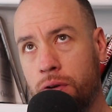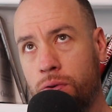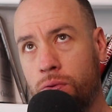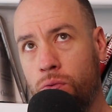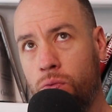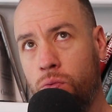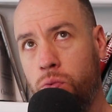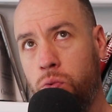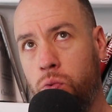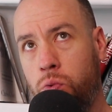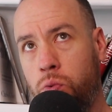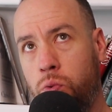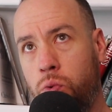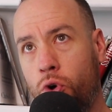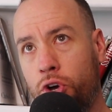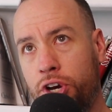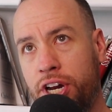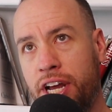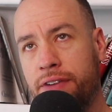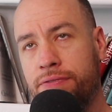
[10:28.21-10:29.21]

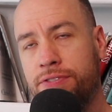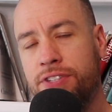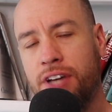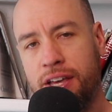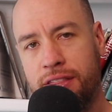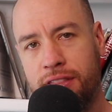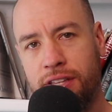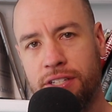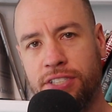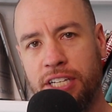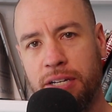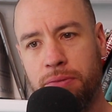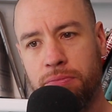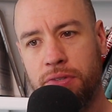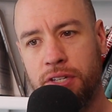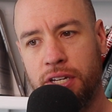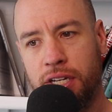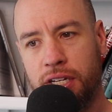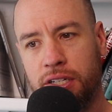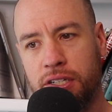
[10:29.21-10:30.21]
would have done the same
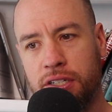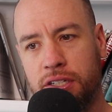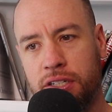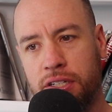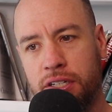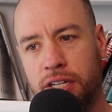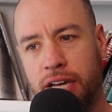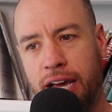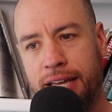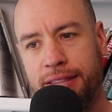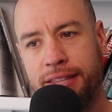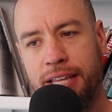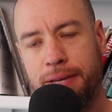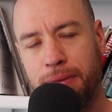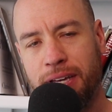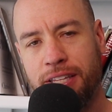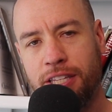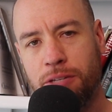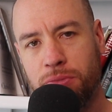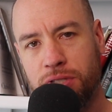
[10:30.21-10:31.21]
thing had they
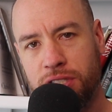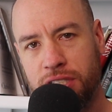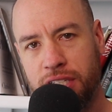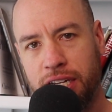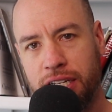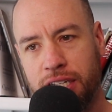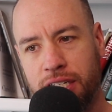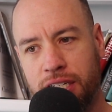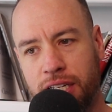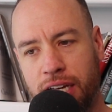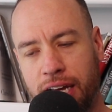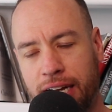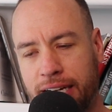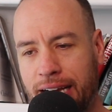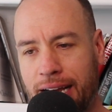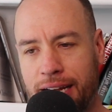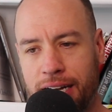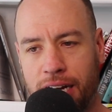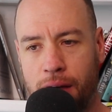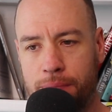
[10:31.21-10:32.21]
made the mistake. And
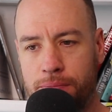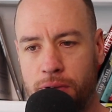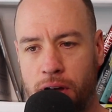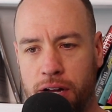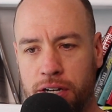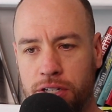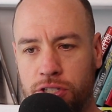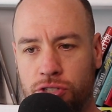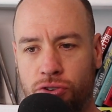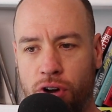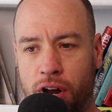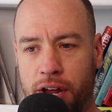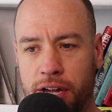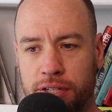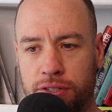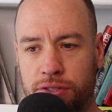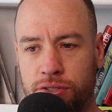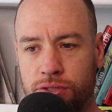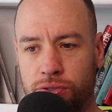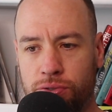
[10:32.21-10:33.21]
again, I'm not
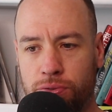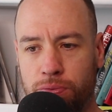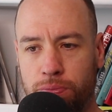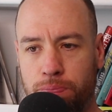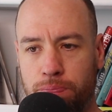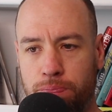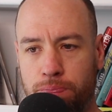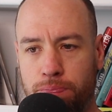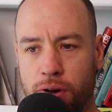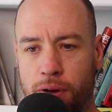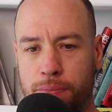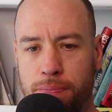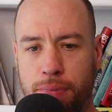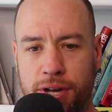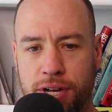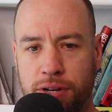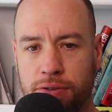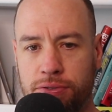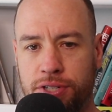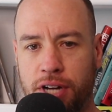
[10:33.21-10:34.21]
trying to pump
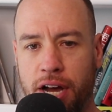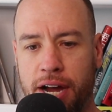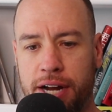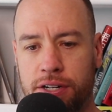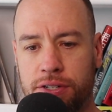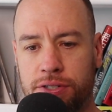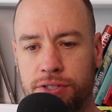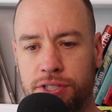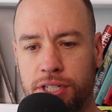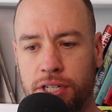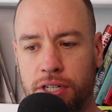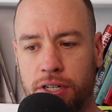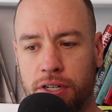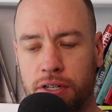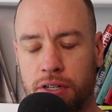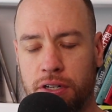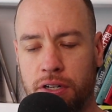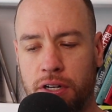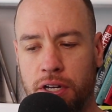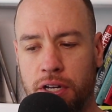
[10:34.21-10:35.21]
my own tires
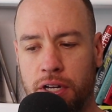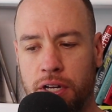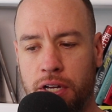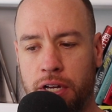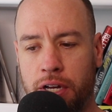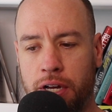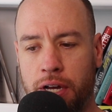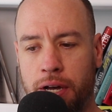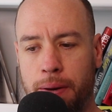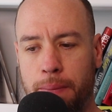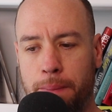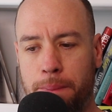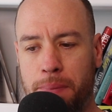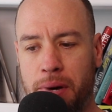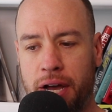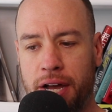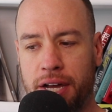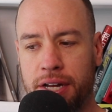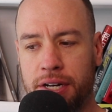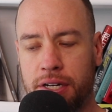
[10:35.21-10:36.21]
here,
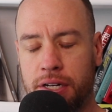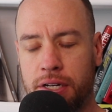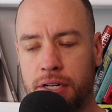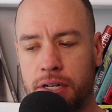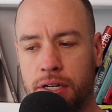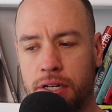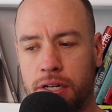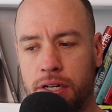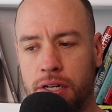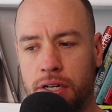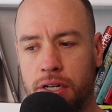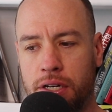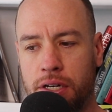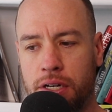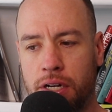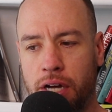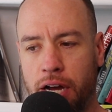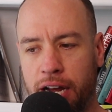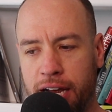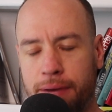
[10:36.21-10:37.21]
but
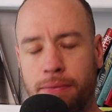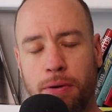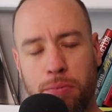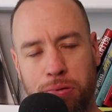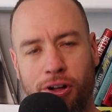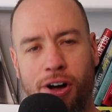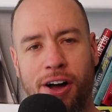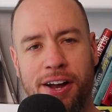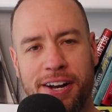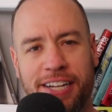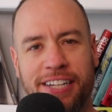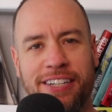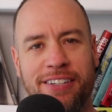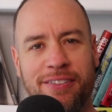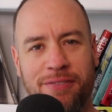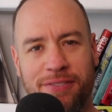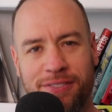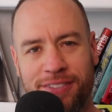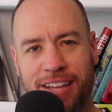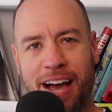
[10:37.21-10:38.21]
I am
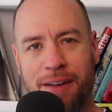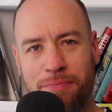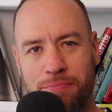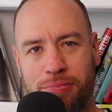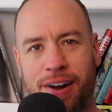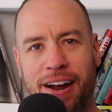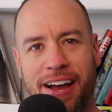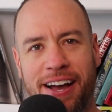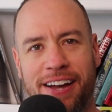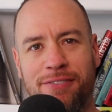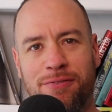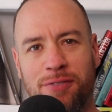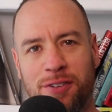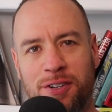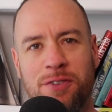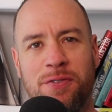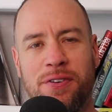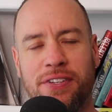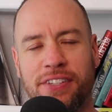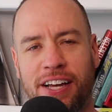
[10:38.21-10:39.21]
applauding that Brad for
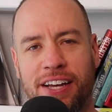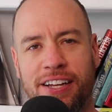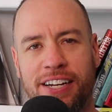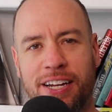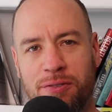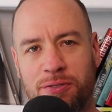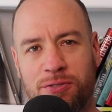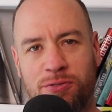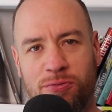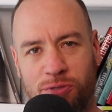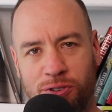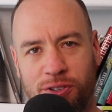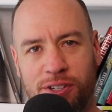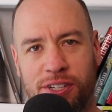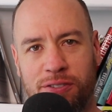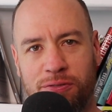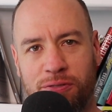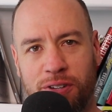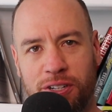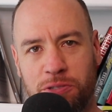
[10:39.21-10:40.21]
doing that. It was
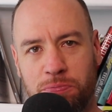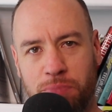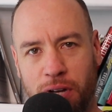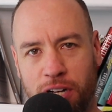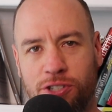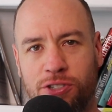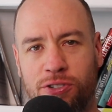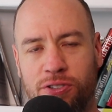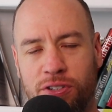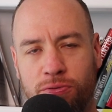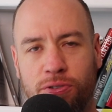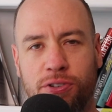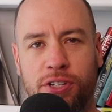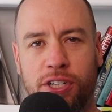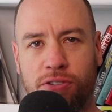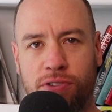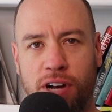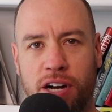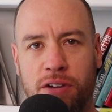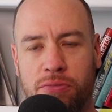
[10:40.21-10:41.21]
really special and really
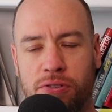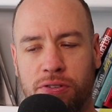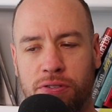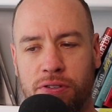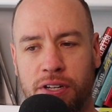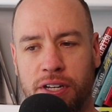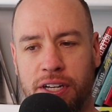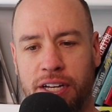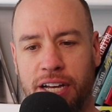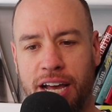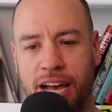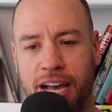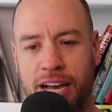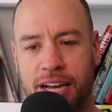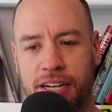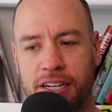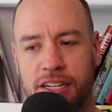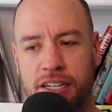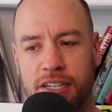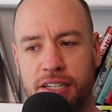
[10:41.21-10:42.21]
incredible.
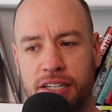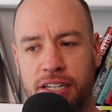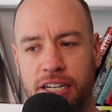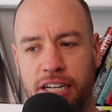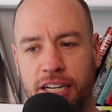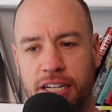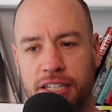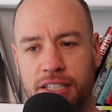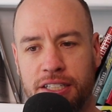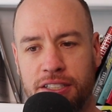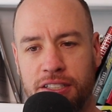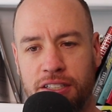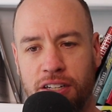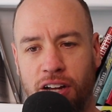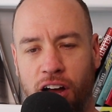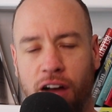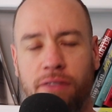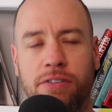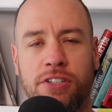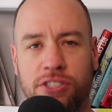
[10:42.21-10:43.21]
And it
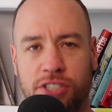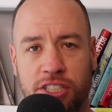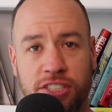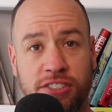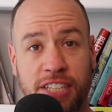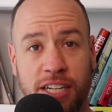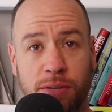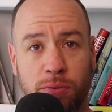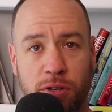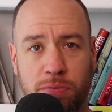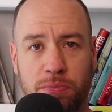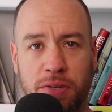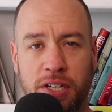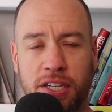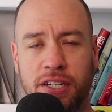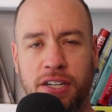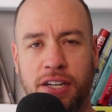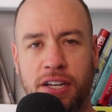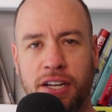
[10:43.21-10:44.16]
obviously stayed with me,